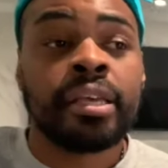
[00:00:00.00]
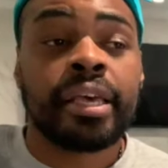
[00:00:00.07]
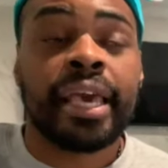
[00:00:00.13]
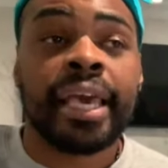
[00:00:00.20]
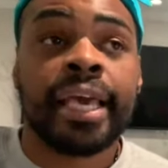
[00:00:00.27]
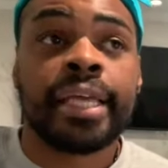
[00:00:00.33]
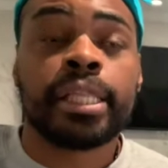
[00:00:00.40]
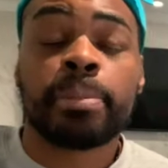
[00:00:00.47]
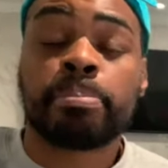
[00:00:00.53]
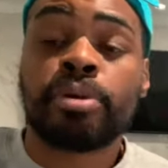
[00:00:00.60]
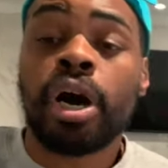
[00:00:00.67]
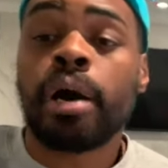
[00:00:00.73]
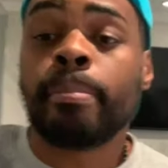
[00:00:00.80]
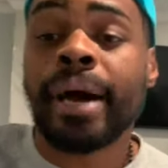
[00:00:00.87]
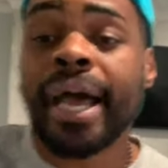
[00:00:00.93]
And the
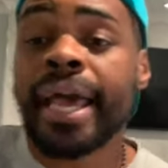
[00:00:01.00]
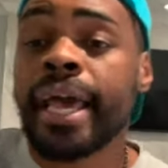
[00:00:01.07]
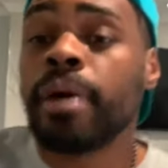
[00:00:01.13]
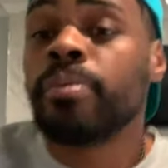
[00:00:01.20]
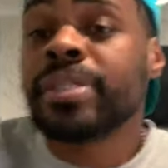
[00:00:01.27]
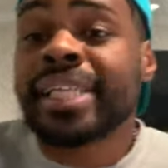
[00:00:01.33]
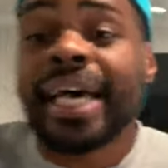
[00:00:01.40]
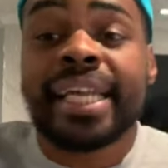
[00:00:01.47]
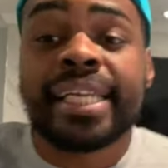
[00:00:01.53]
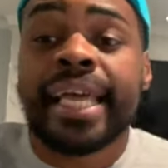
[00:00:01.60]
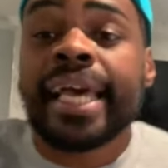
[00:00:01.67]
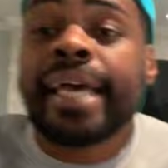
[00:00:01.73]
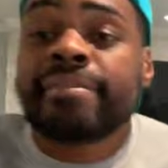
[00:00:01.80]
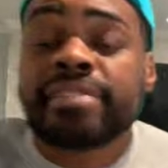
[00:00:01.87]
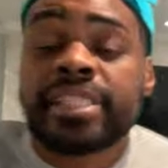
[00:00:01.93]
problem I had was I didn't
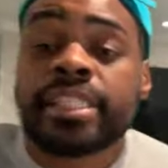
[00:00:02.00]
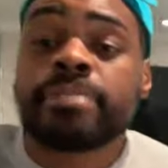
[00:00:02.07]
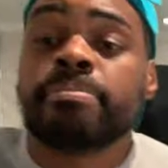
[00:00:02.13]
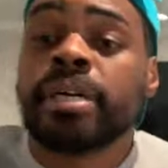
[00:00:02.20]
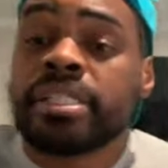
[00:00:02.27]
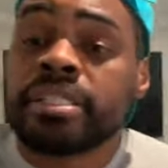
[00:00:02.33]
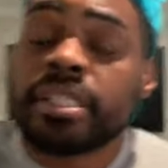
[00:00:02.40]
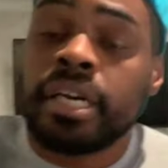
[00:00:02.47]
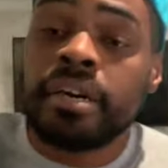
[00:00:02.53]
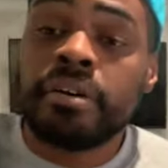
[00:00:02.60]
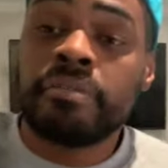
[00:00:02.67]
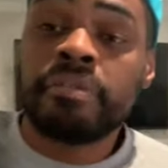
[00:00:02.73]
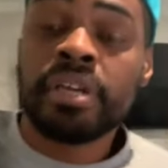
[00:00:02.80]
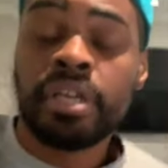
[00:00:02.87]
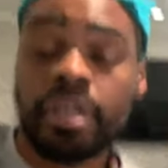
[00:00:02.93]
have 6 months
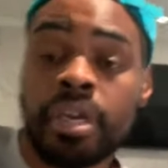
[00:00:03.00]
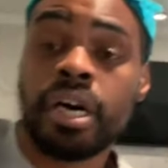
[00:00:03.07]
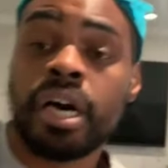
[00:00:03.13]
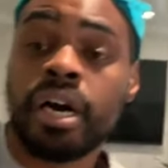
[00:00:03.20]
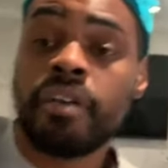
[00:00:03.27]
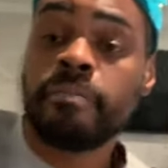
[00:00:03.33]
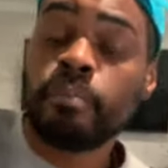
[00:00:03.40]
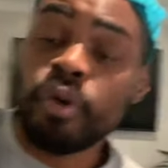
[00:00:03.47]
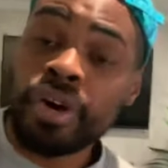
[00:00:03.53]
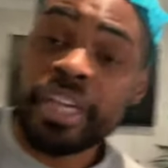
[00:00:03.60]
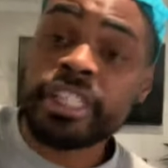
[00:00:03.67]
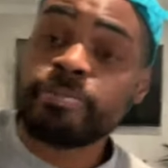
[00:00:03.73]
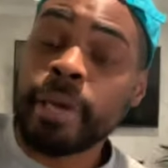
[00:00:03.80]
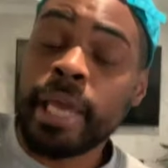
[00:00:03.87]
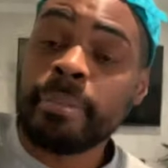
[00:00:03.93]
of
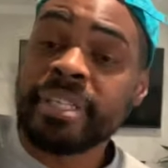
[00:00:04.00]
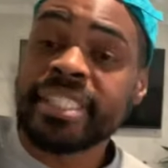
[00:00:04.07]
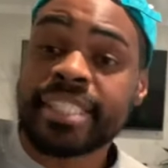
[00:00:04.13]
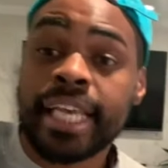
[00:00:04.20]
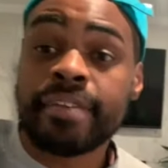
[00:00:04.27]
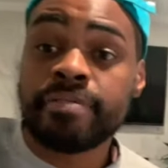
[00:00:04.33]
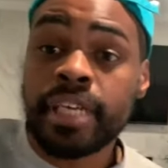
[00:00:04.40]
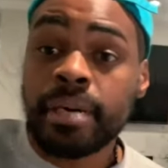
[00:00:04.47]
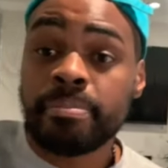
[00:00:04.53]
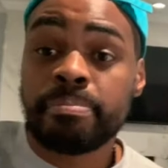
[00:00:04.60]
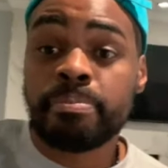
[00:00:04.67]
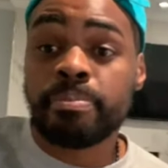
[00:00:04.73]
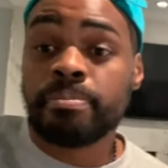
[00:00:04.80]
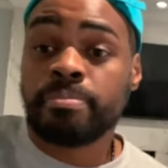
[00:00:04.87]
mortgage payments saved up.